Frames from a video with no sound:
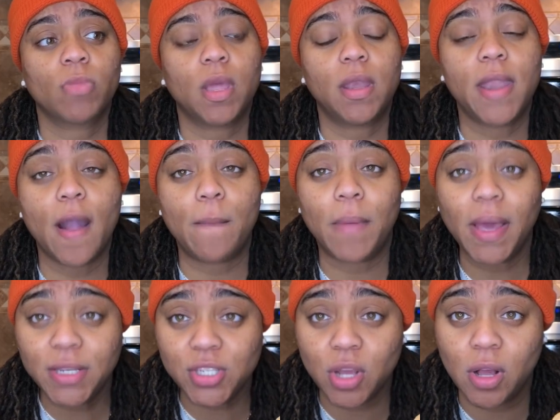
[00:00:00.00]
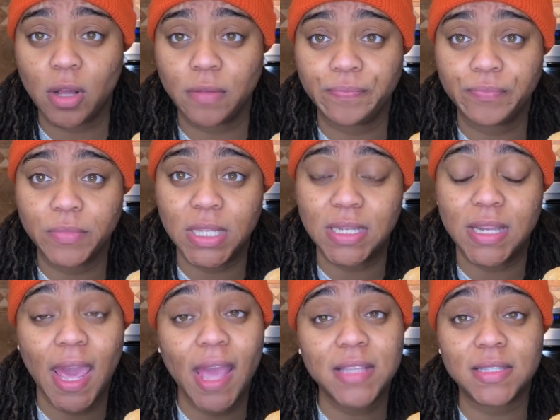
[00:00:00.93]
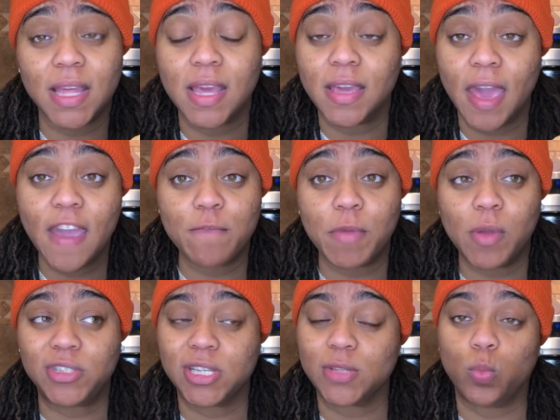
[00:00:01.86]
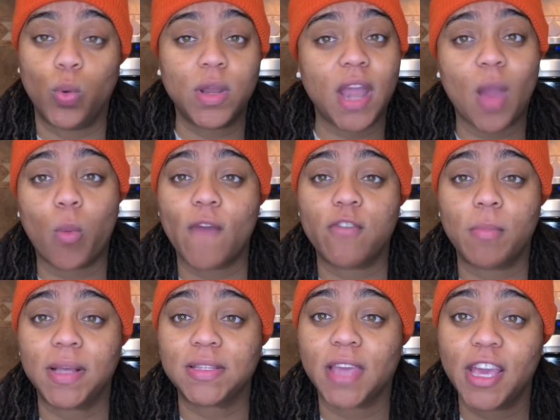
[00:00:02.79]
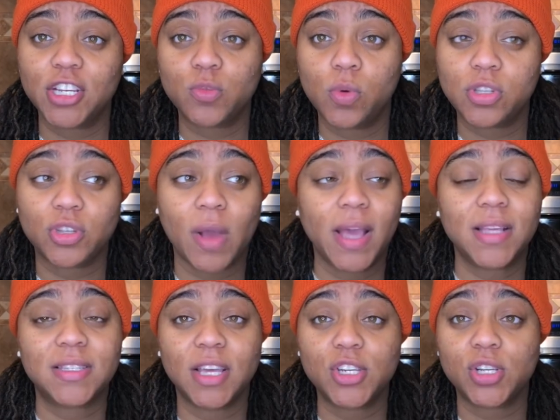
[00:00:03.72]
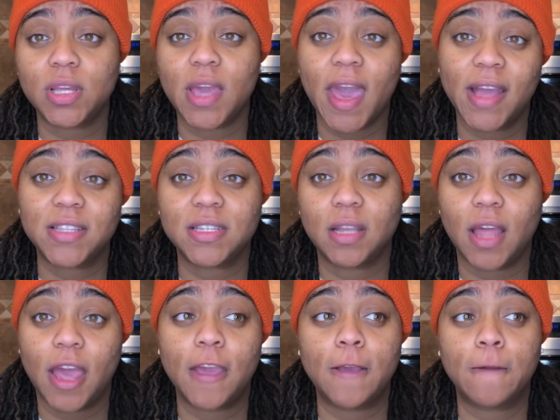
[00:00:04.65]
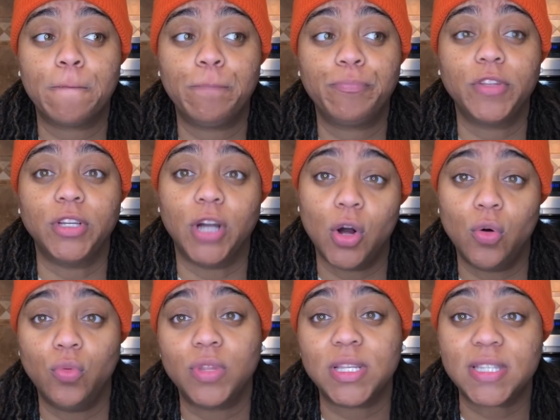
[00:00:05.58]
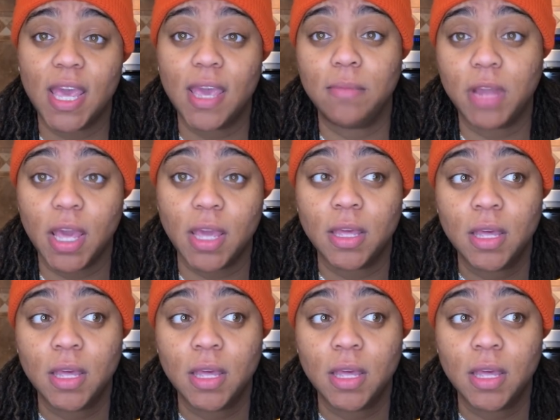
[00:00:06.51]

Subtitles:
Now, mind y'all, the days that they gave me just would not work for my schedule, so I essentially had to like go the same day.